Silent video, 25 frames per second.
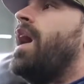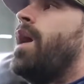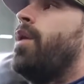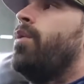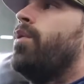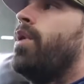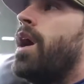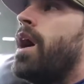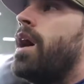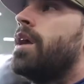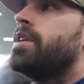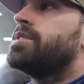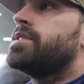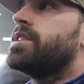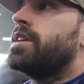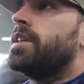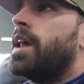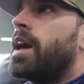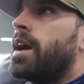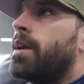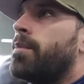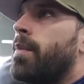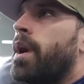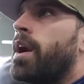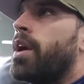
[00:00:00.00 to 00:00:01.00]
I, honestly,
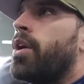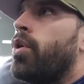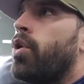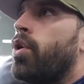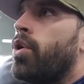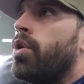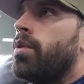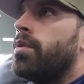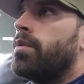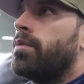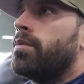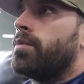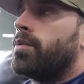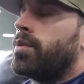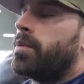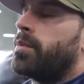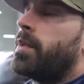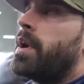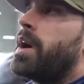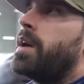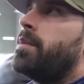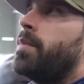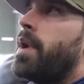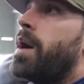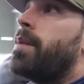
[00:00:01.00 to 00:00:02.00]
like, my goal or
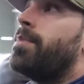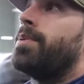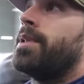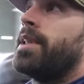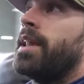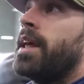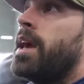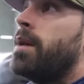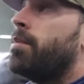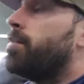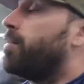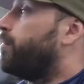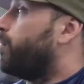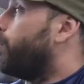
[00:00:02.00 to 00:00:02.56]
my, my plan